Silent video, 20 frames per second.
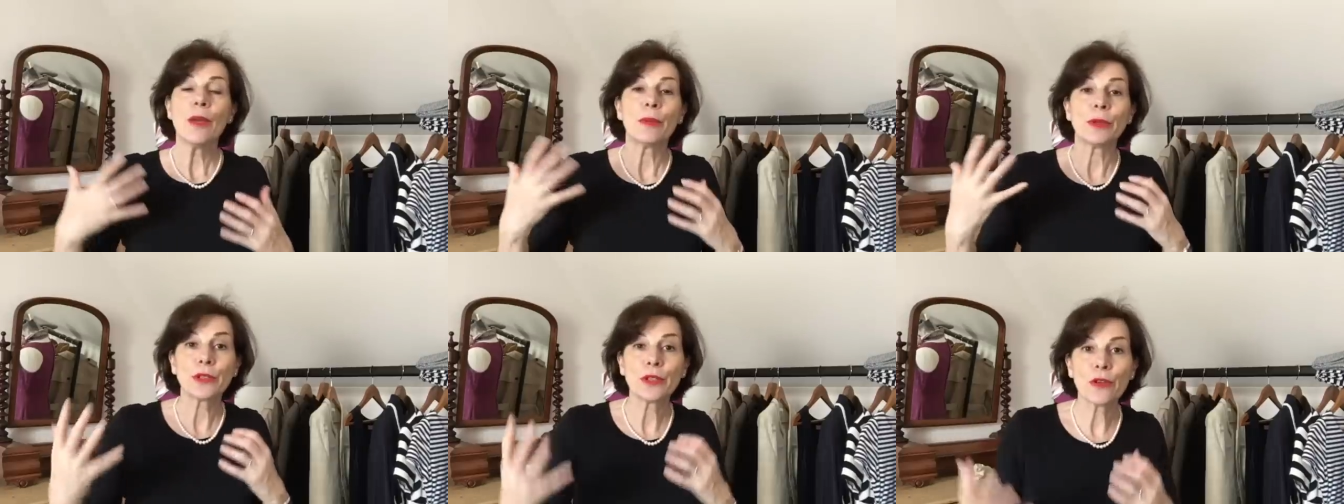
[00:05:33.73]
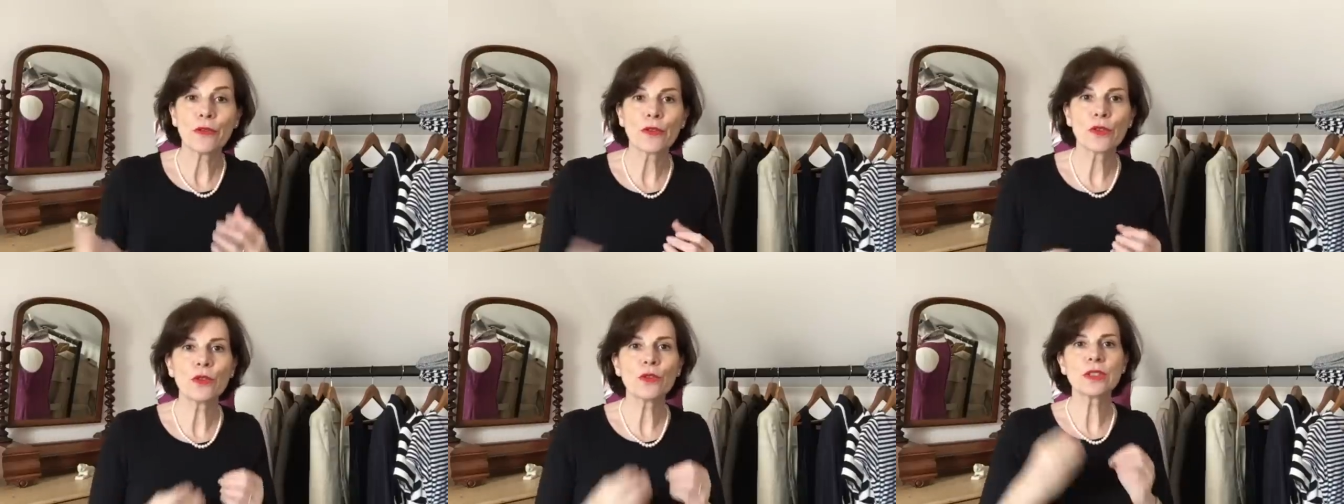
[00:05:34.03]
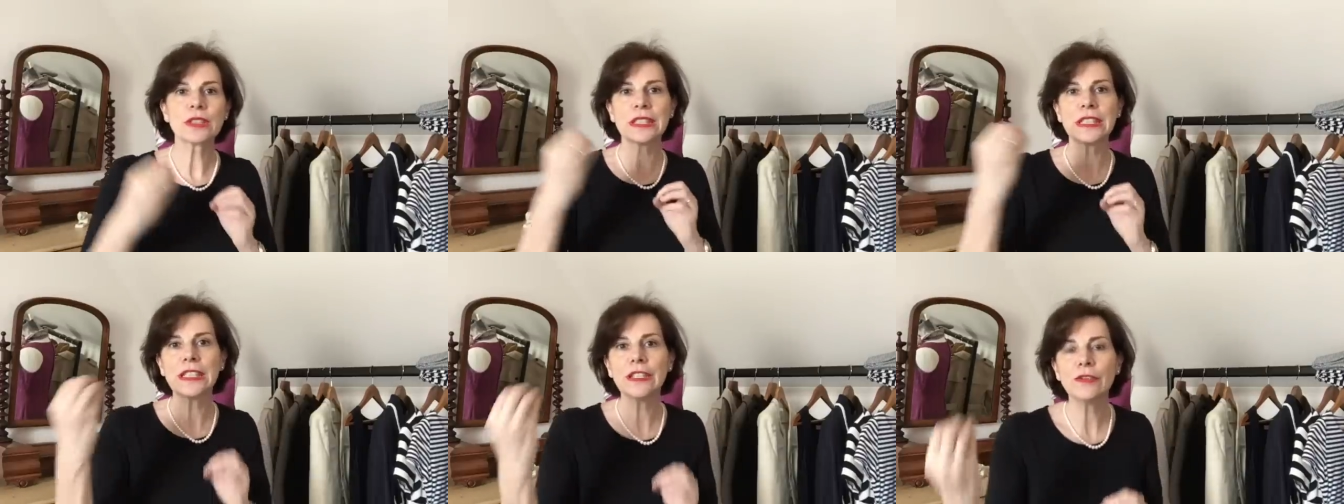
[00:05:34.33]
But of
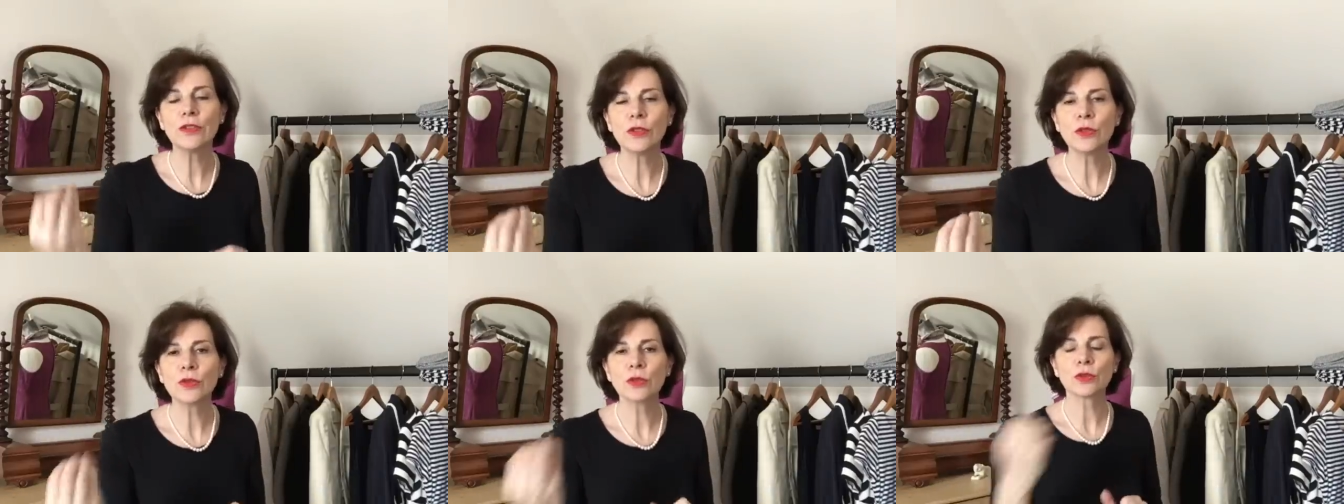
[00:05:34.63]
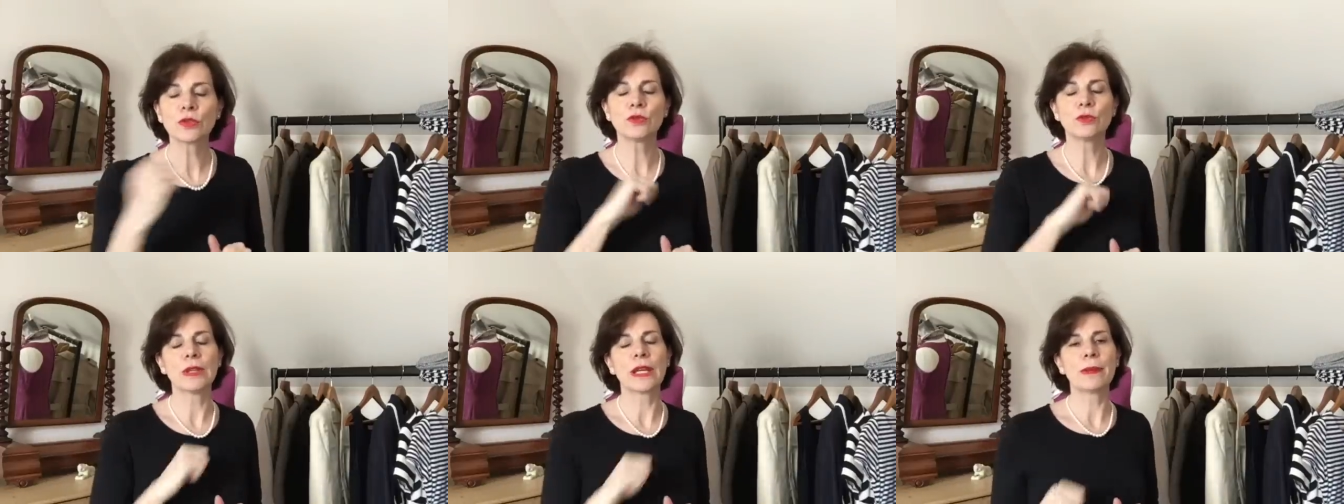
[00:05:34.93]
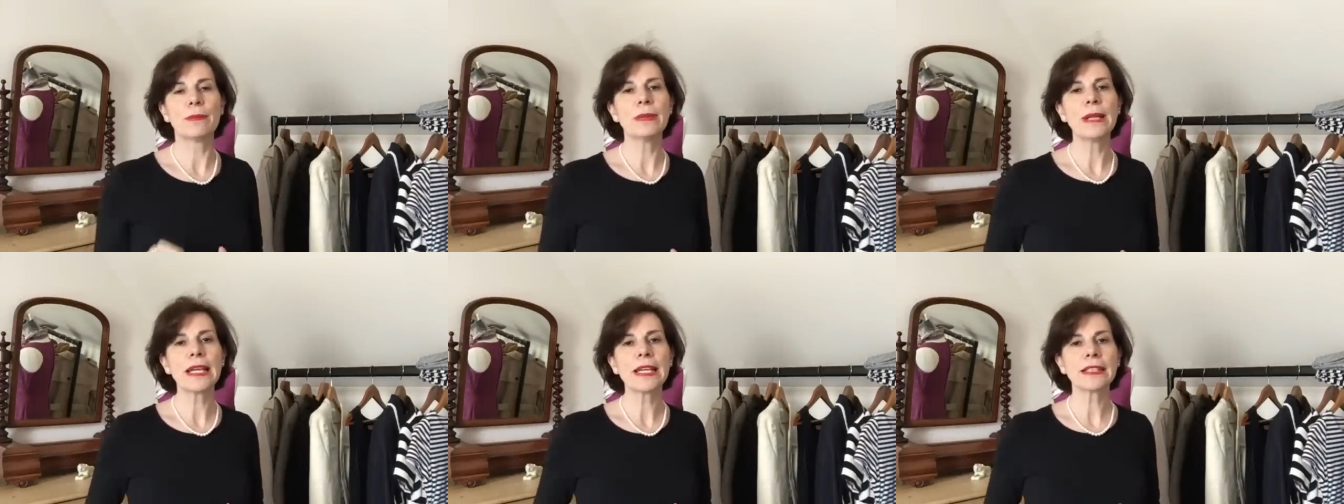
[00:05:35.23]
course, if you don't
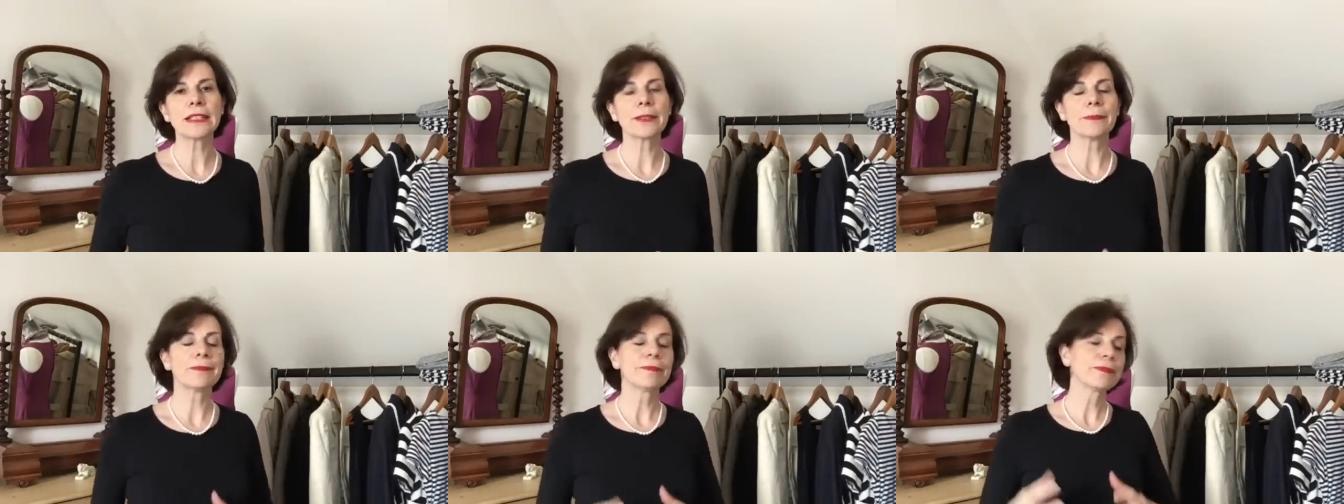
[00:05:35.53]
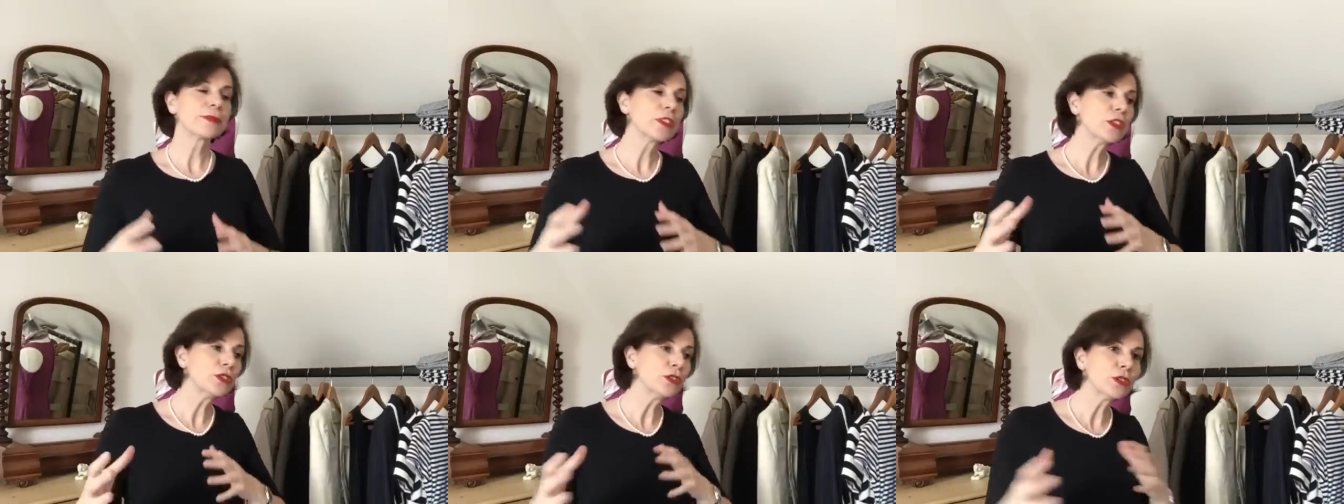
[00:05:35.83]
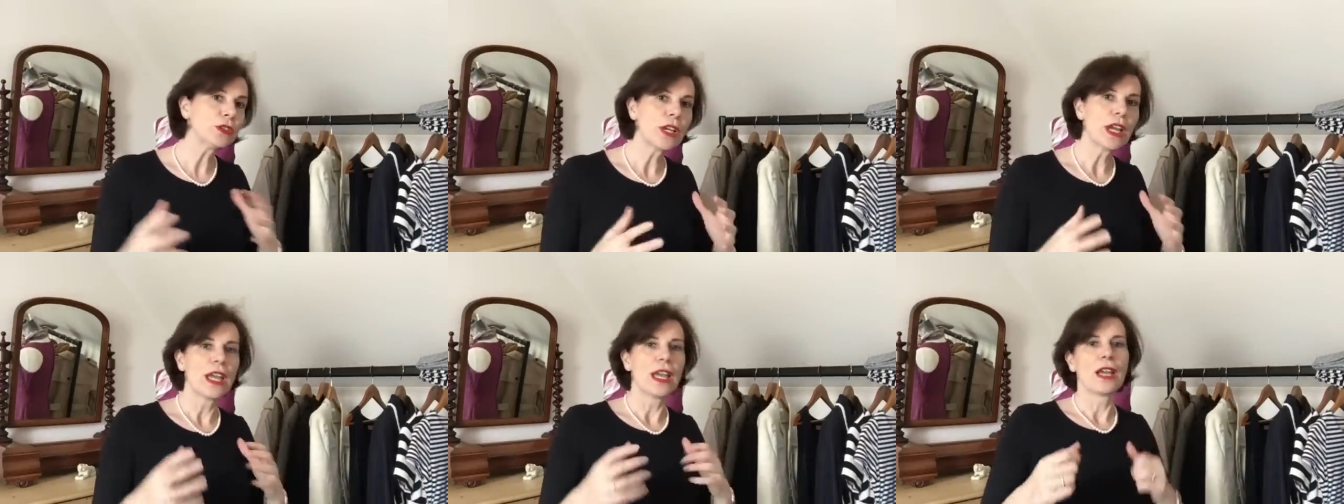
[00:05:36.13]
wear black, you
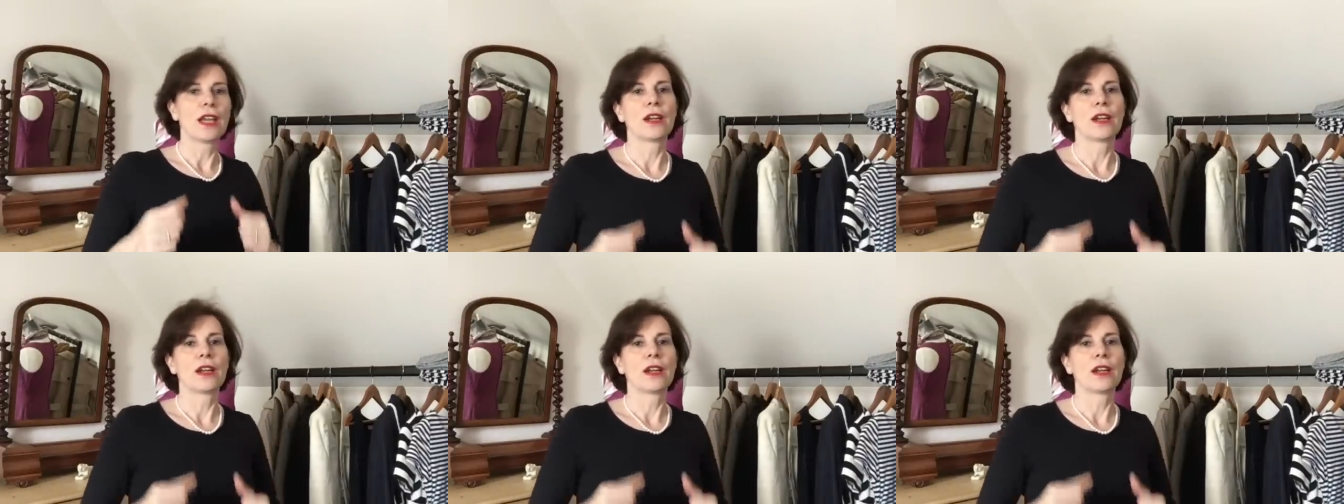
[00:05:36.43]
know,